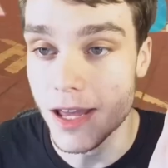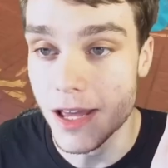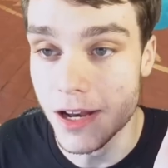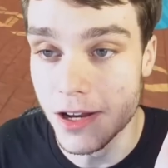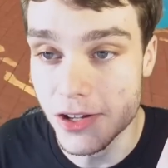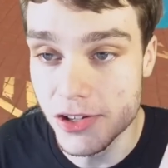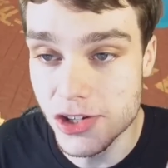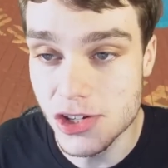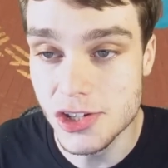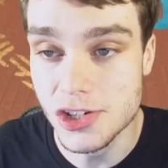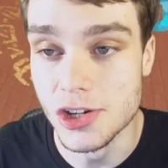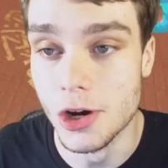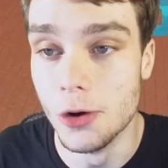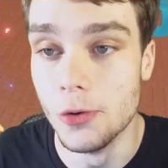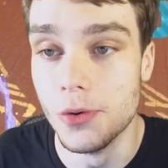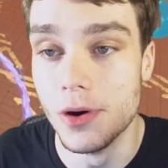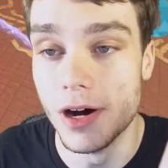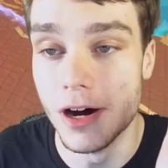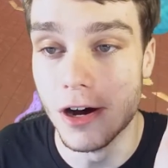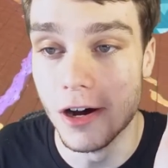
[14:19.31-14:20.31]
It is
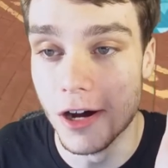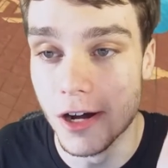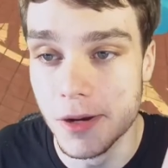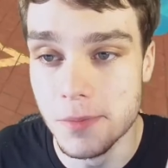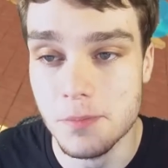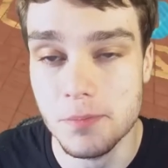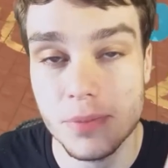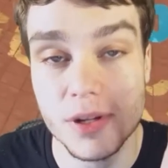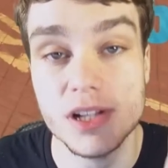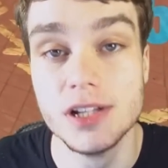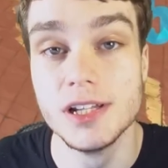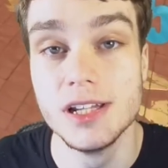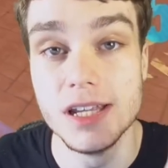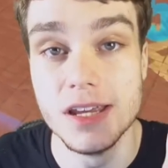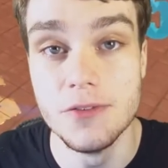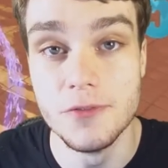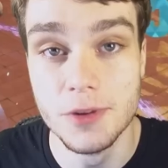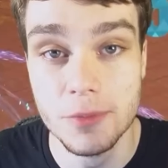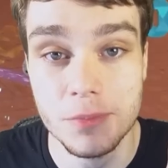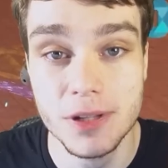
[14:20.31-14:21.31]
so
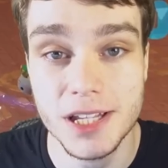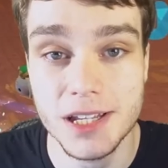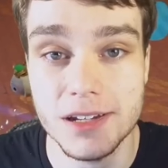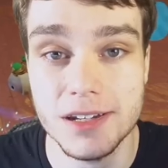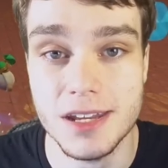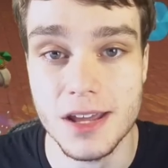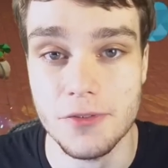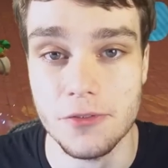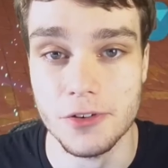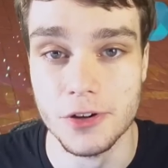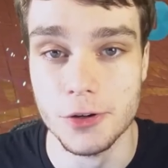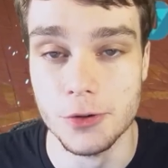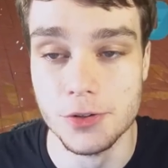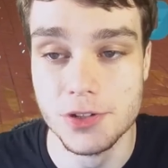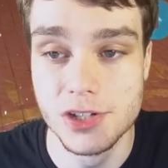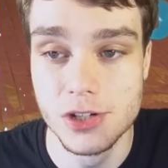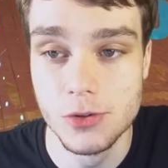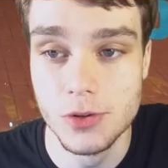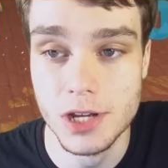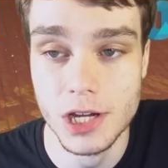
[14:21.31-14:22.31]
unbelievably
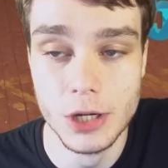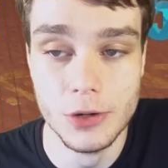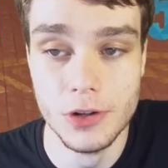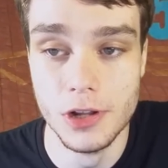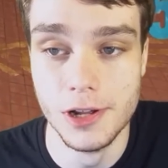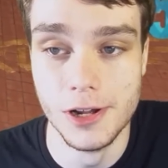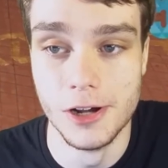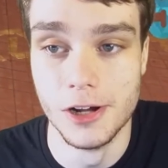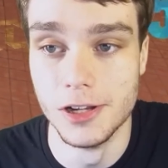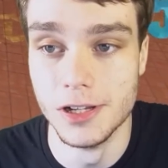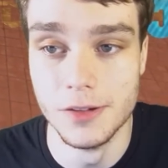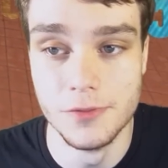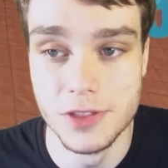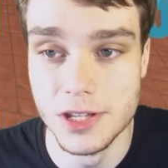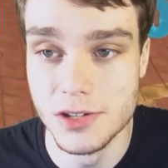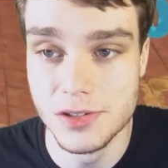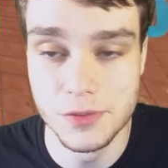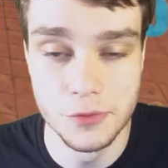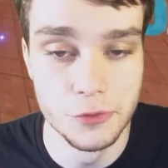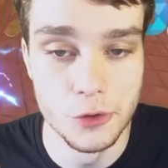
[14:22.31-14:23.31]
difficult to kill all of
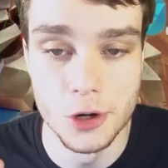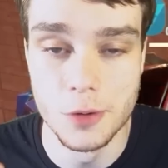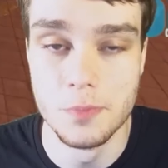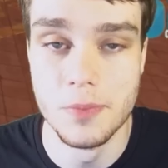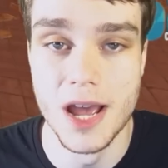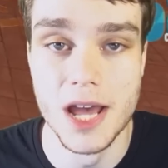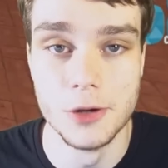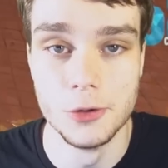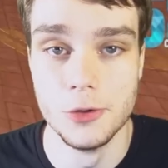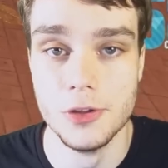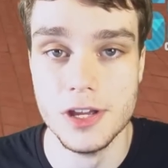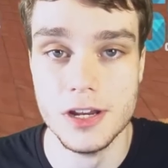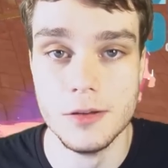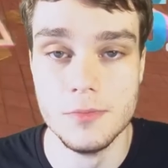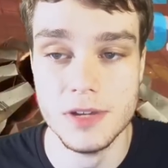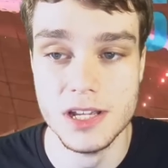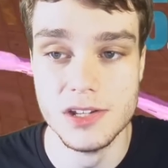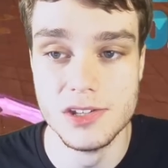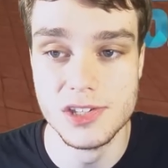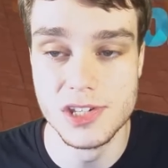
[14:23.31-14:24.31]
these 4 pedal
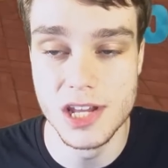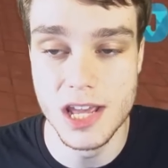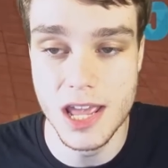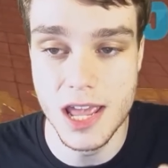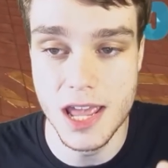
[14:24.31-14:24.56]
enemies